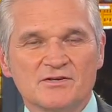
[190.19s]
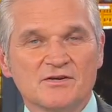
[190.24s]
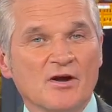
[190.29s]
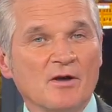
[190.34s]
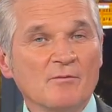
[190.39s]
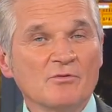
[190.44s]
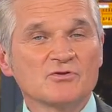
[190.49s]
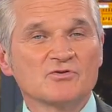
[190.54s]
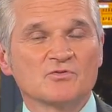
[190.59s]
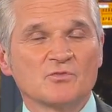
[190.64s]

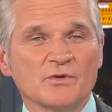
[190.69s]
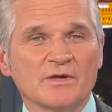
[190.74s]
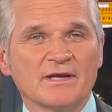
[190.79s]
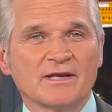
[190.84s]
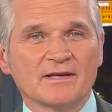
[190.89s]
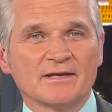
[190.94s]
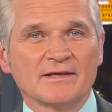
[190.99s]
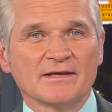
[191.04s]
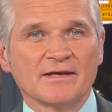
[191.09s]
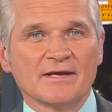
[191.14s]
almost
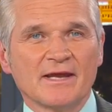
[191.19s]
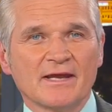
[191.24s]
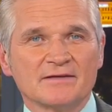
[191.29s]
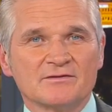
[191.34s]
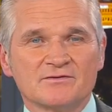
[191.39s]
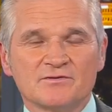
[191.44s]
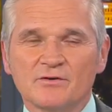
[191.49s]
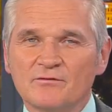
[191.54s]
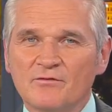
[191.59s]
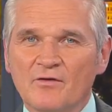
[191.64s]
weekly and
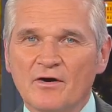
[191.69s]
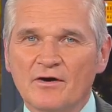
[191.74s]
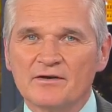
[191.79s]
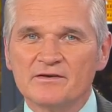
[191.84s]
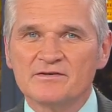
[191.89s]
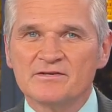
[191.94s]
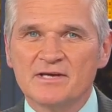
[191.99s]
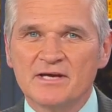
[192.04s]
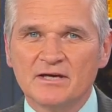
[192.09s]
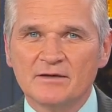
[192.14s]
so far
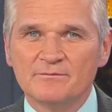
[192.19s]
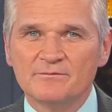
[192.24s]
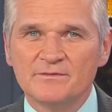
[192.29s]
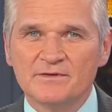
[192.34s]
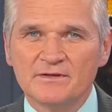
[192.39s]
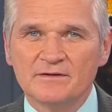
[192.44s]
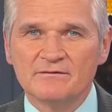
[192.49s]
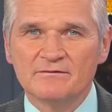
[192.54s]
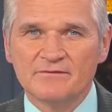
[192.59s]
has helped the